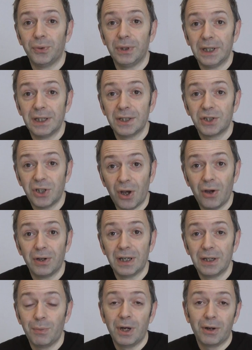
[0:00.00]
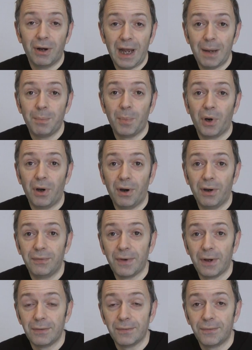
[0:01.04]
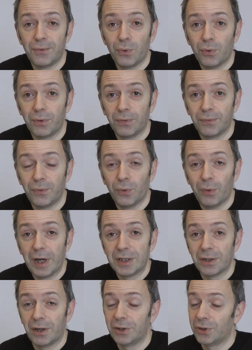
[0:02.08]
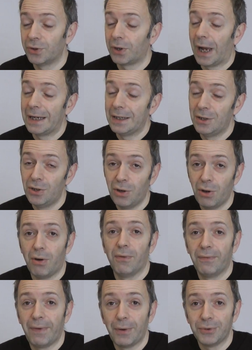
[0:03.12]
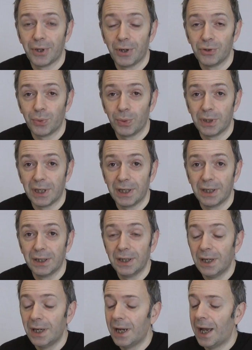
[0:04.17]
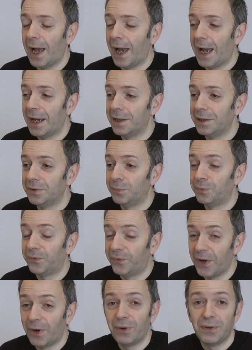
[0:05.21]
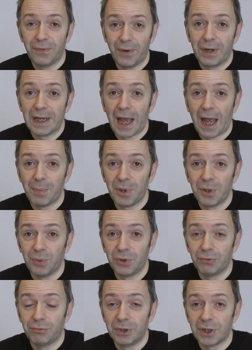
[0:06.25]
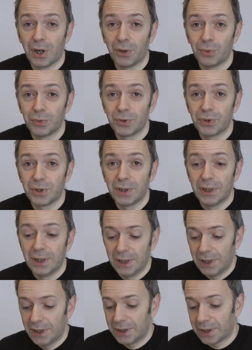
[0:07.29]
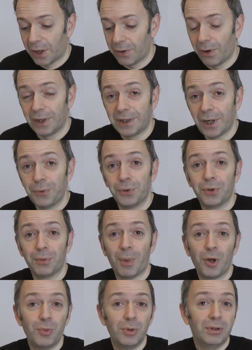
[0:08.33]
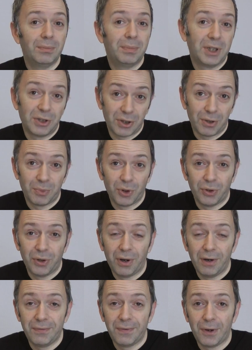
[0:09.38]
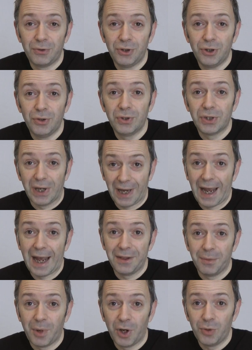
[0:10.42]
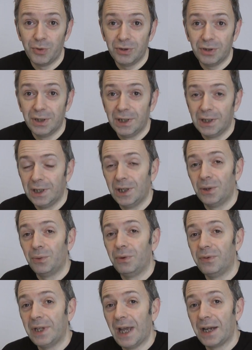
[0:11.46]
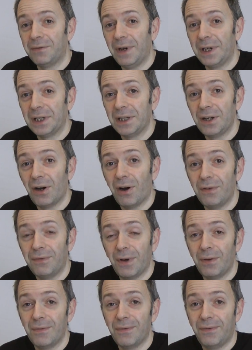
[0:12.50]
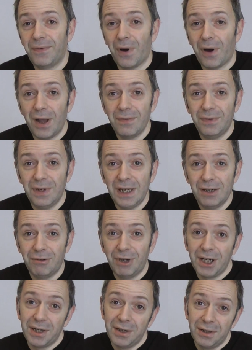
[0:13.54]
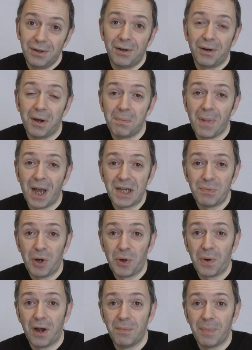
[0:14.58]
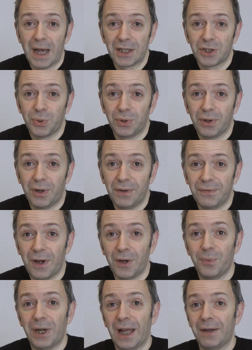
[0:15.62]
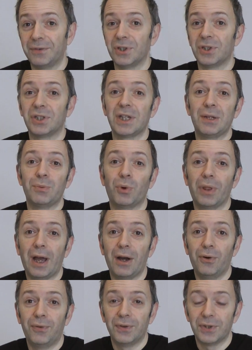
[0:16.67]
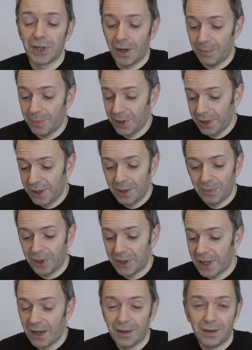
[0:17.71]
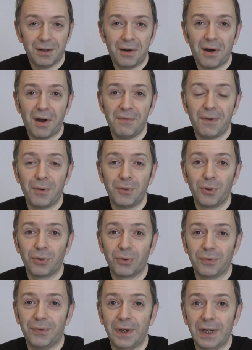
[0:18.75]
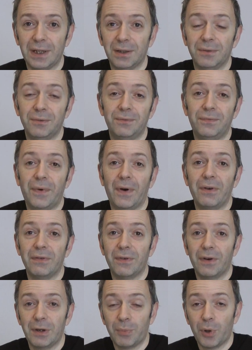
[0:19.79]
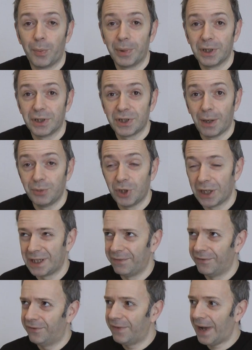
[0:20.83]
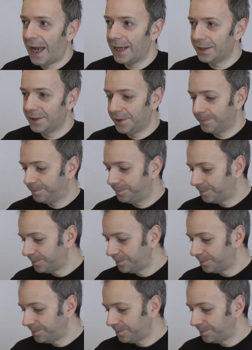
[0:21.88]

doing it, certainly when I had my iPhone 4 and 4S, I took a lot of photos with it and very, very happy with the results. So I don't at the moment, because I'm not an iPhone user at the moment. With the advent of the iPhone 5 nearing, I may well go back to an iPhone. We'll have to see what that offers up. But yeah, iPhoneography, very, very popular subject. In fact,